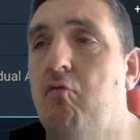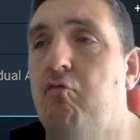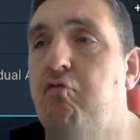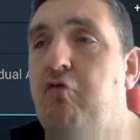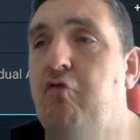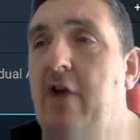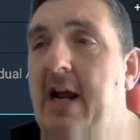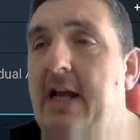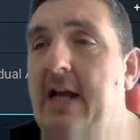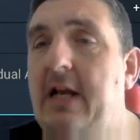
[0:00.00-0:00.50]

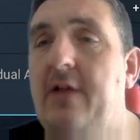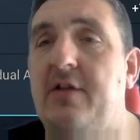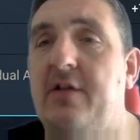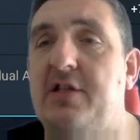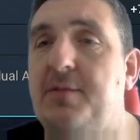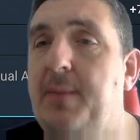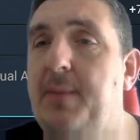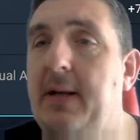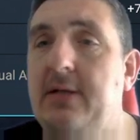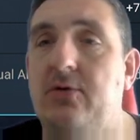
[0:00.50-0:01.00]
Really, the
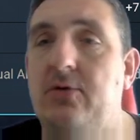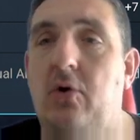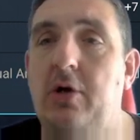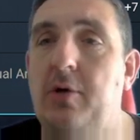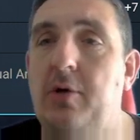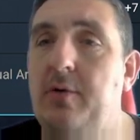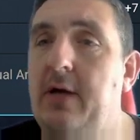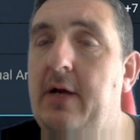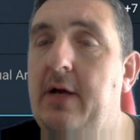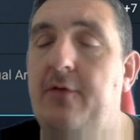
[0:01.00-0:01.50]
speed's all you
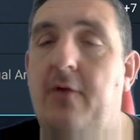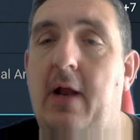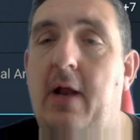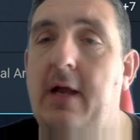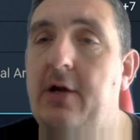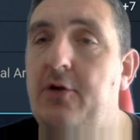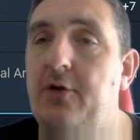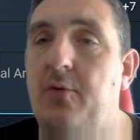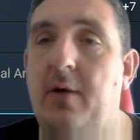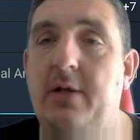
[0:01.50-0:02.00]
need for
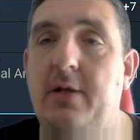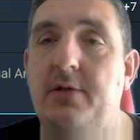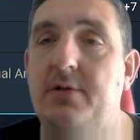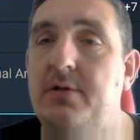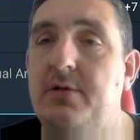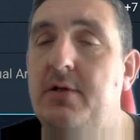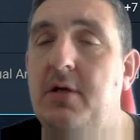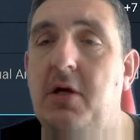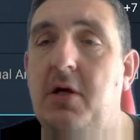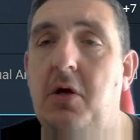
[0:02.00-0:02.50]
Iron Twins,
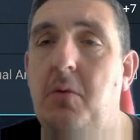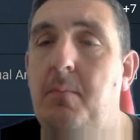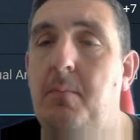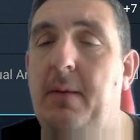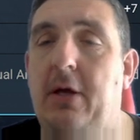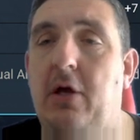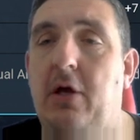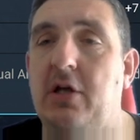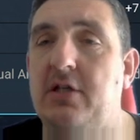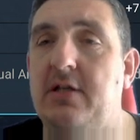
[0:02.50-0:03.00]

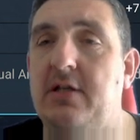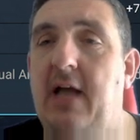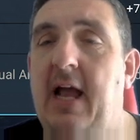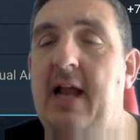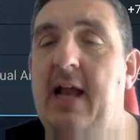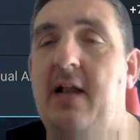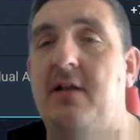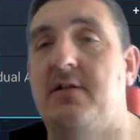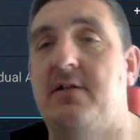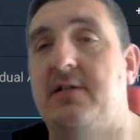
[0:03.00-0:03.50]
because
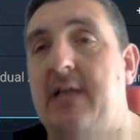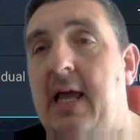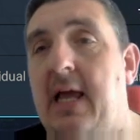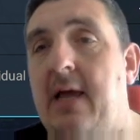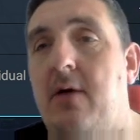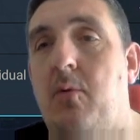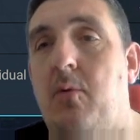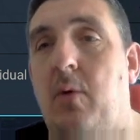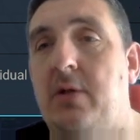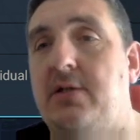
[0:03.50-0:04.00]
it'll
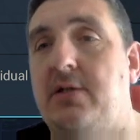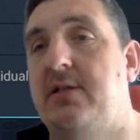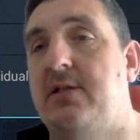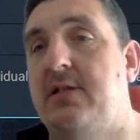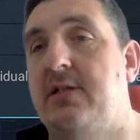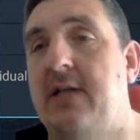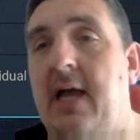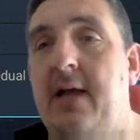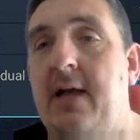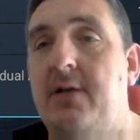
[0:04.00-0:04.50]
sink. Once it
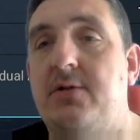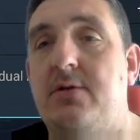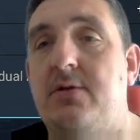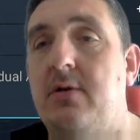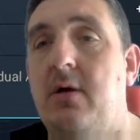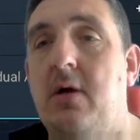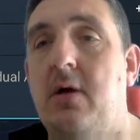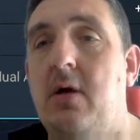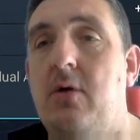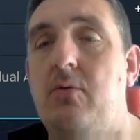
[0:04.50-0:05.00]
sinks,
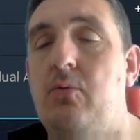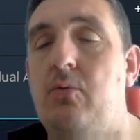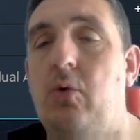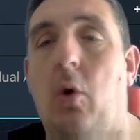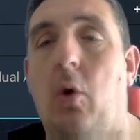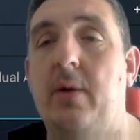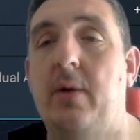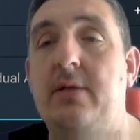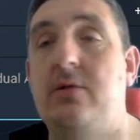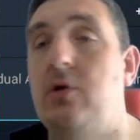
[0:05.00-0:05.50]
no
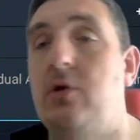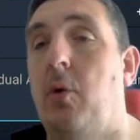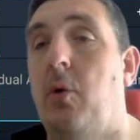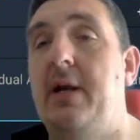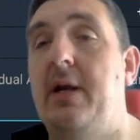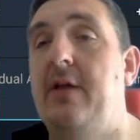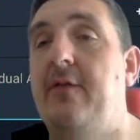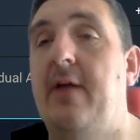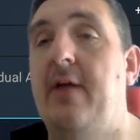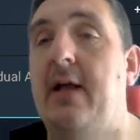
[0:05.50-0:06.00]
one
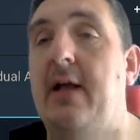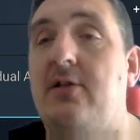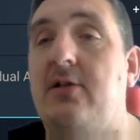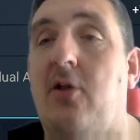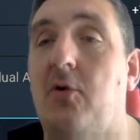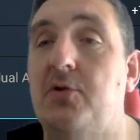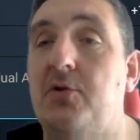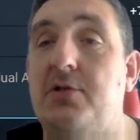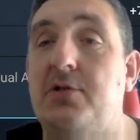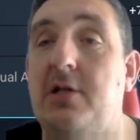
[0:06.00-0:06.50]
even gets
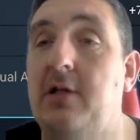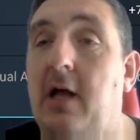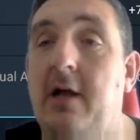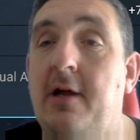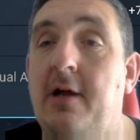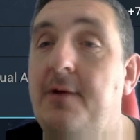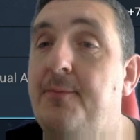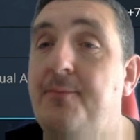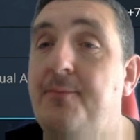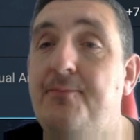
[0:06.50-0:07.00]
close to
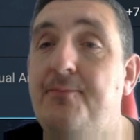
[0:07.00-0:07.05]
dying.